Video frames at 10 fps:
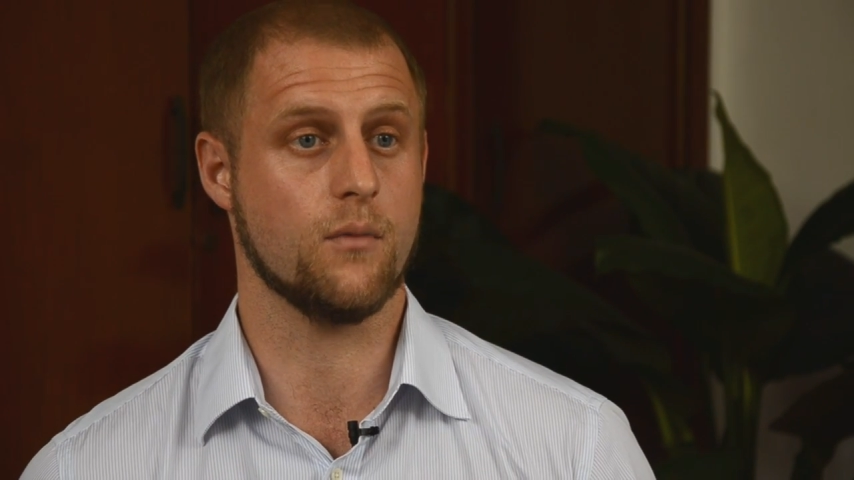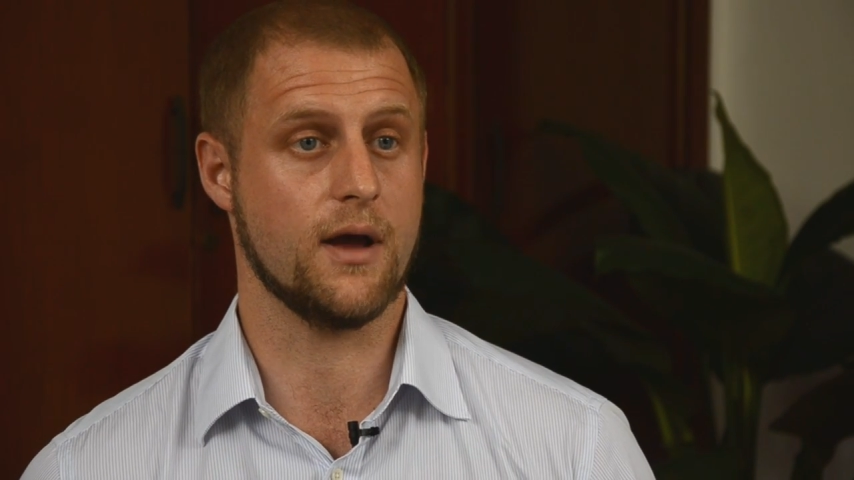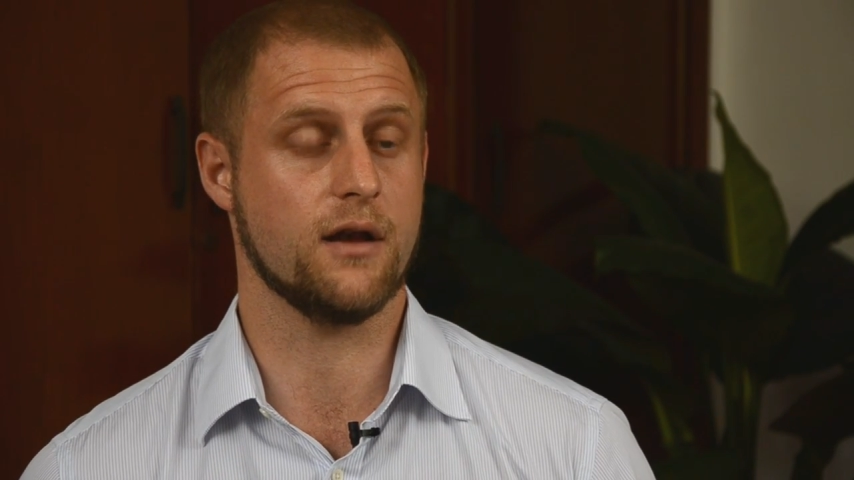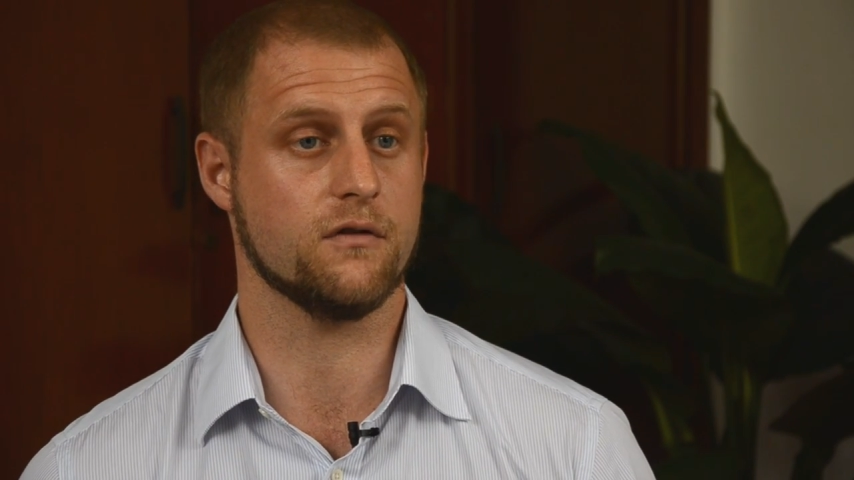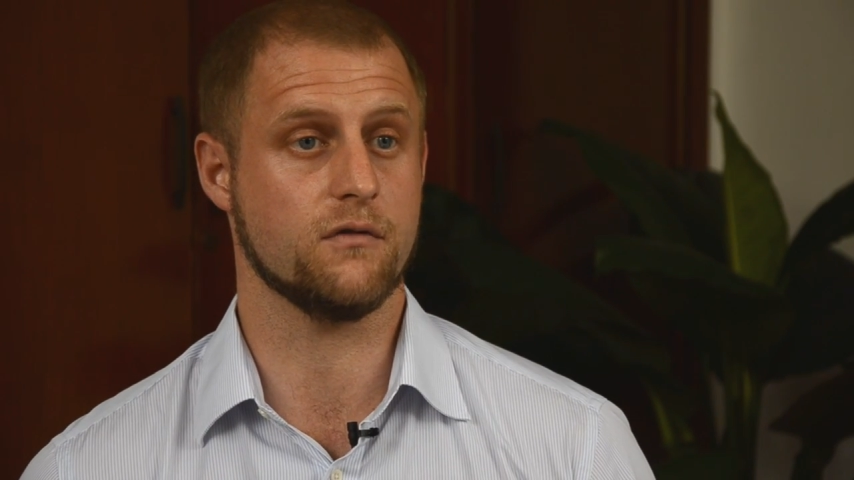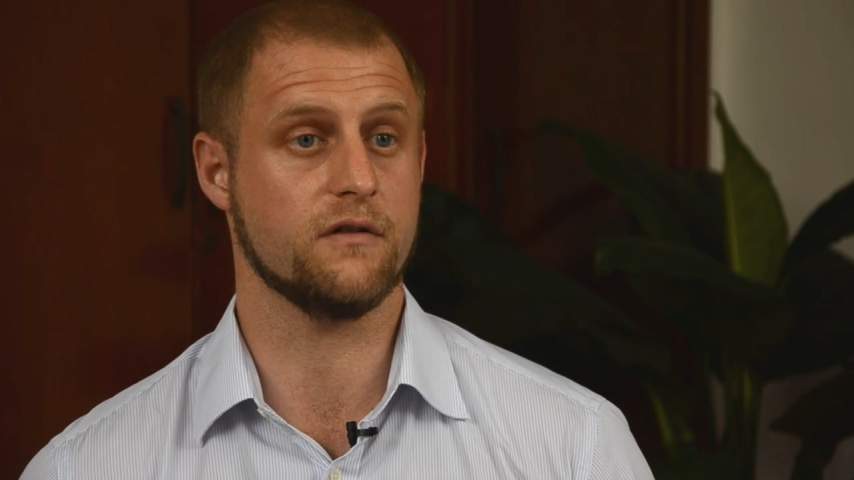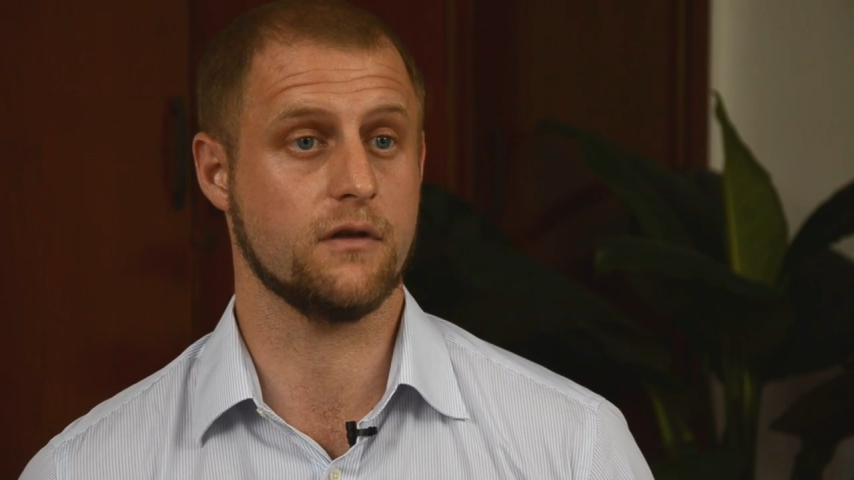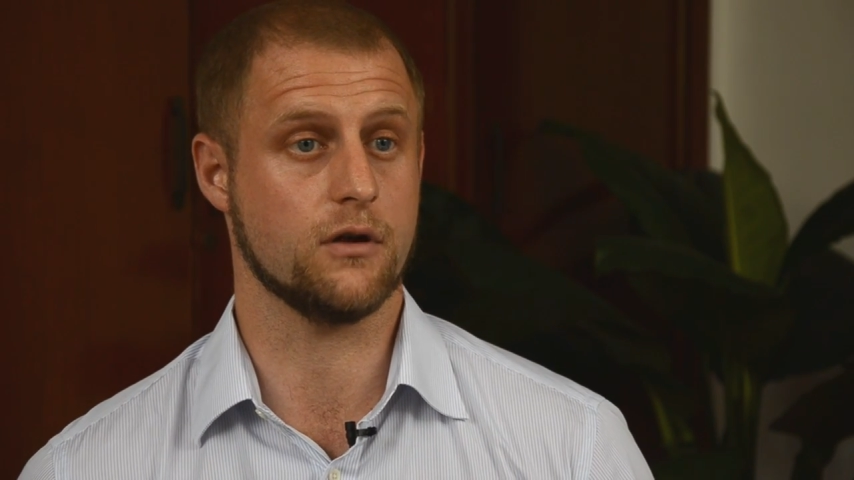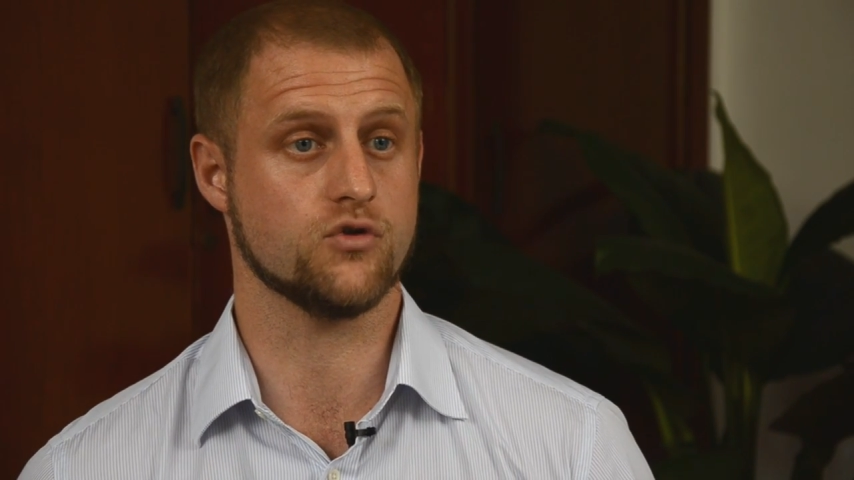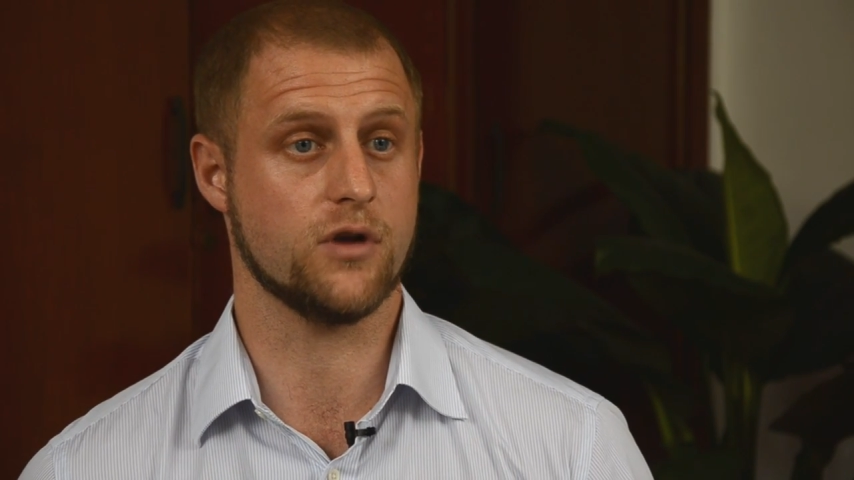awareness
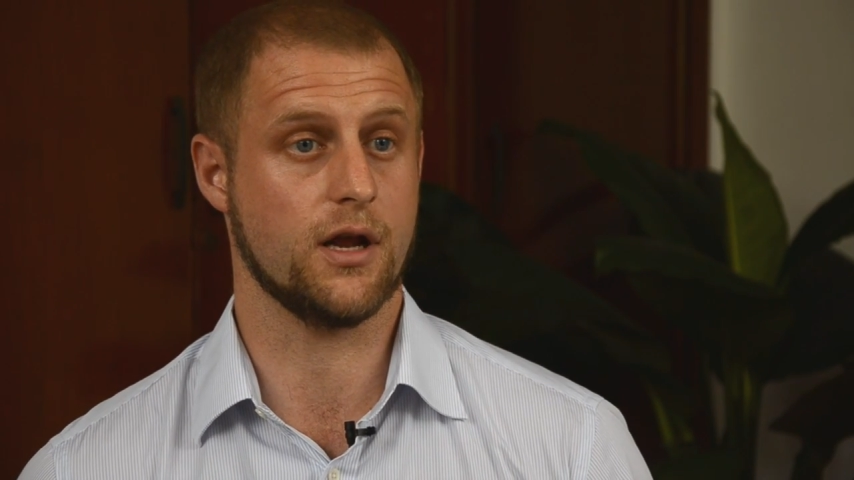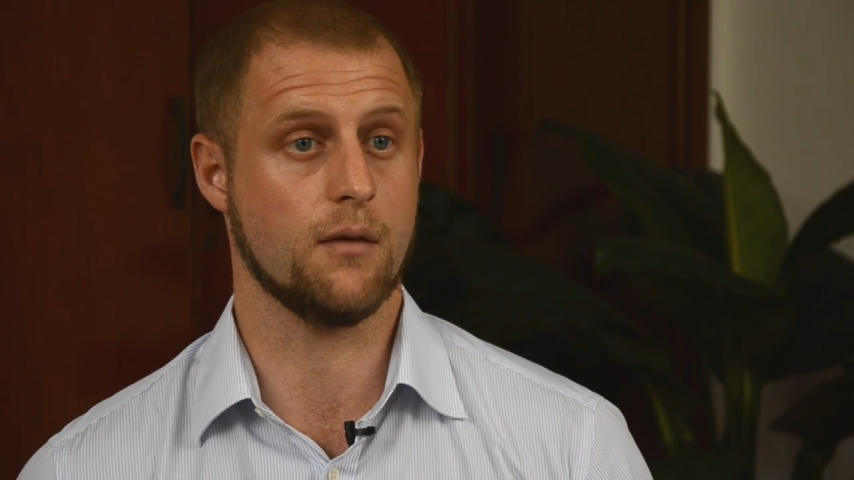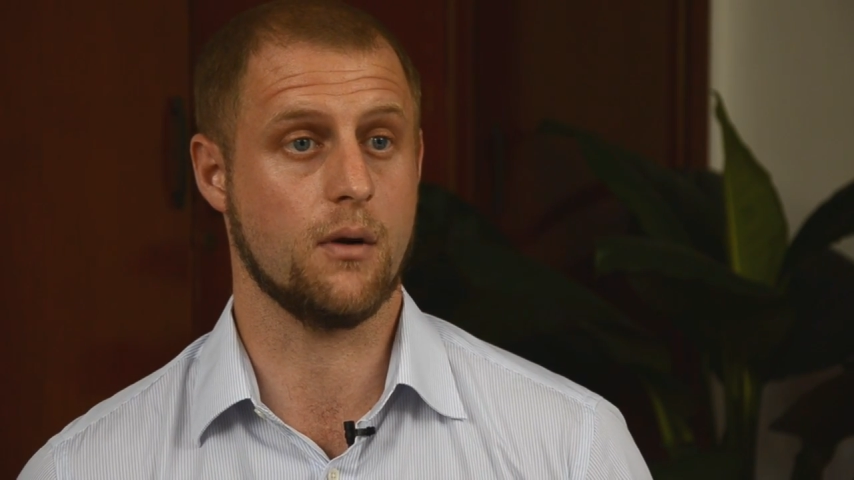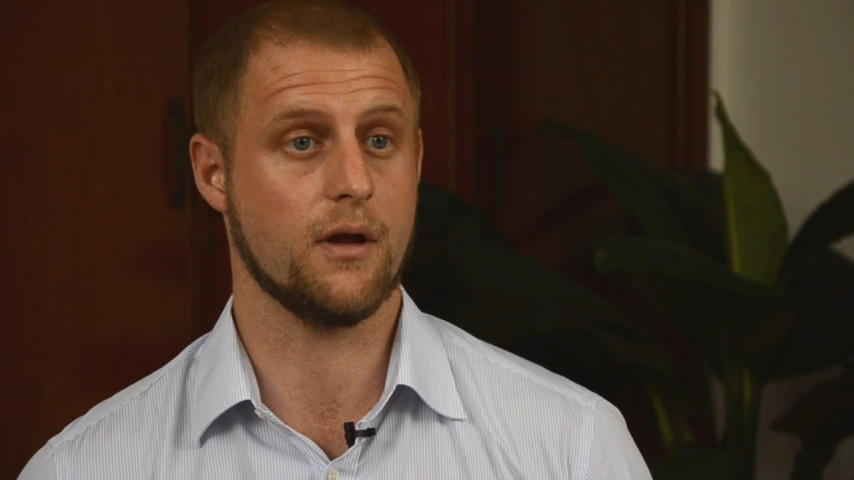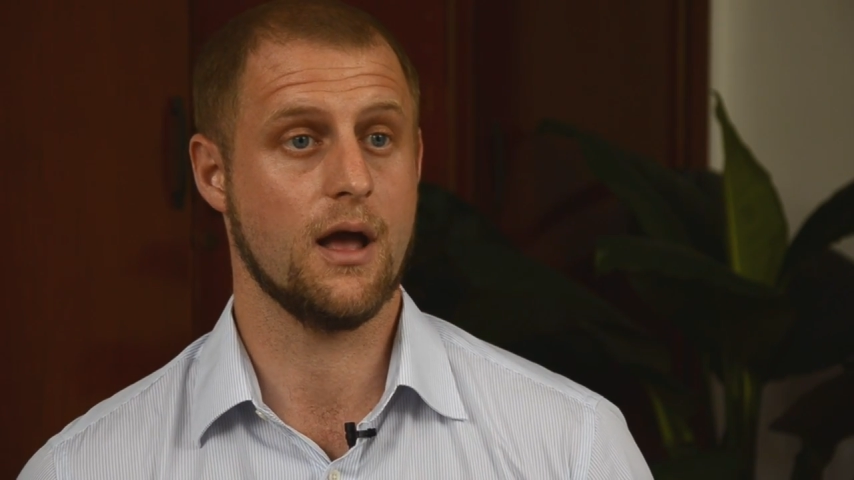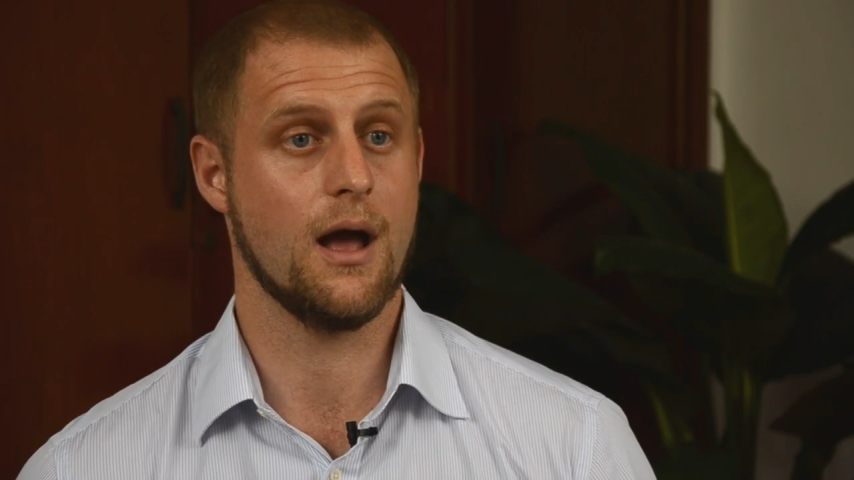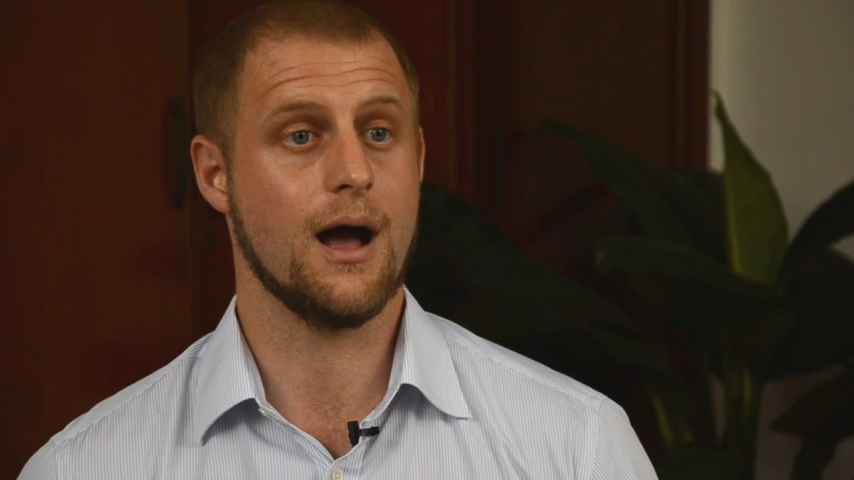raising and training about